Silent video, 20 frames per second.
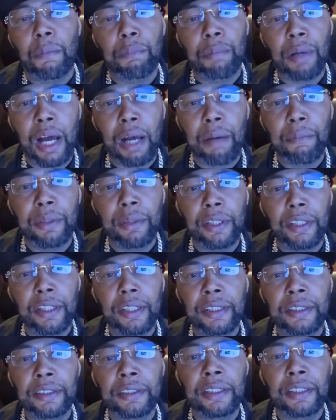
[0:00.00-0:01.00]

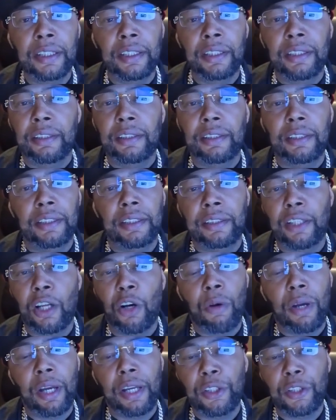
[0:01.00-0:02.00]
primaries and
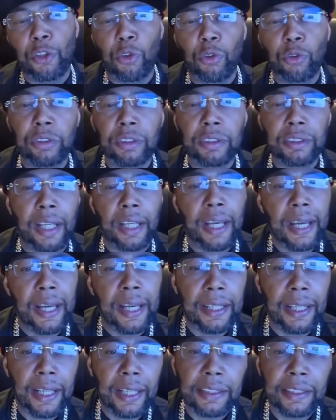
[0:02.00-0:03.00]
no AUs, and I
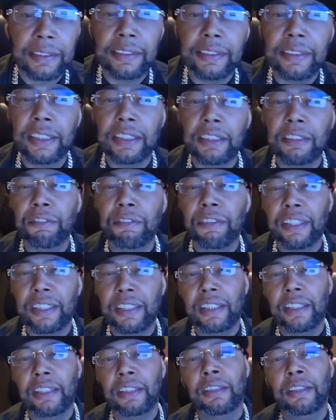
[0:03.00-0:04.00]
had like a
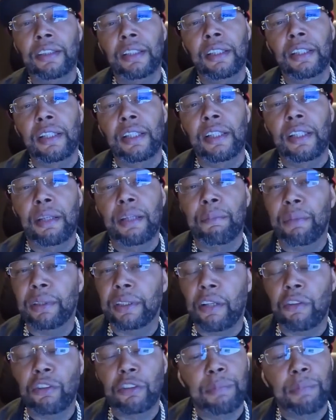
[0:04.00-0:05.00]
650,
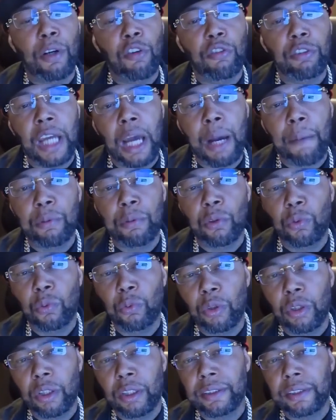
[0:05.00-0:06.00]
but they was both Capital
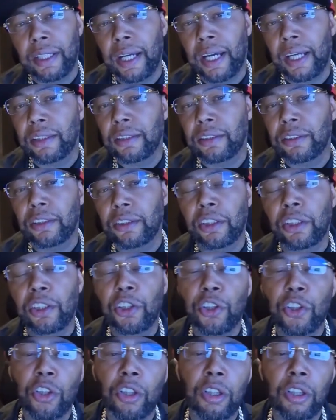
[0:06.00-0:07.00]
Ones. I had the
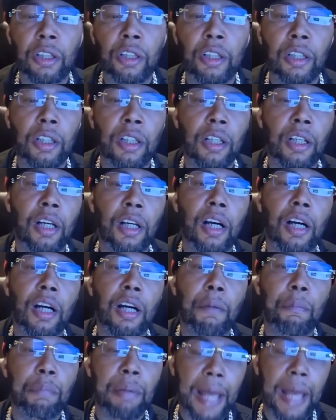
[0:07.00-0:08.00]
Secure,
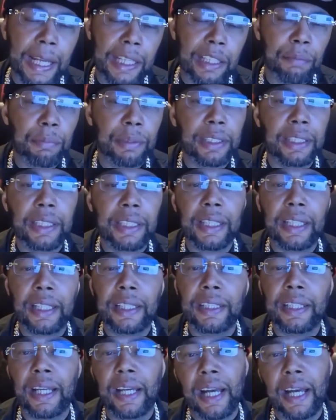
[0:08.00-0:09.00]
Platinum
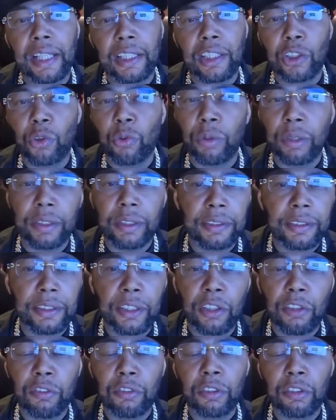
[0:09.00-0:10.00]
again, I had the
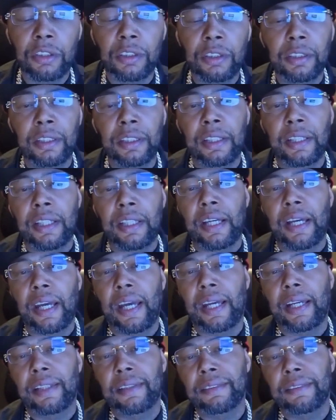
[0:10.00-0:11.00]
Quicksilver,
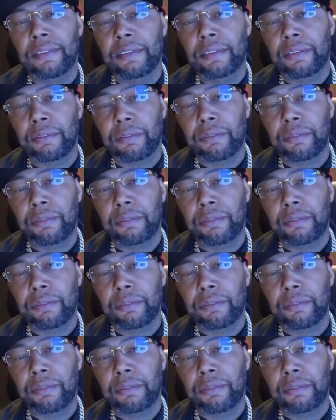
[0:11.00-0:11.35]
and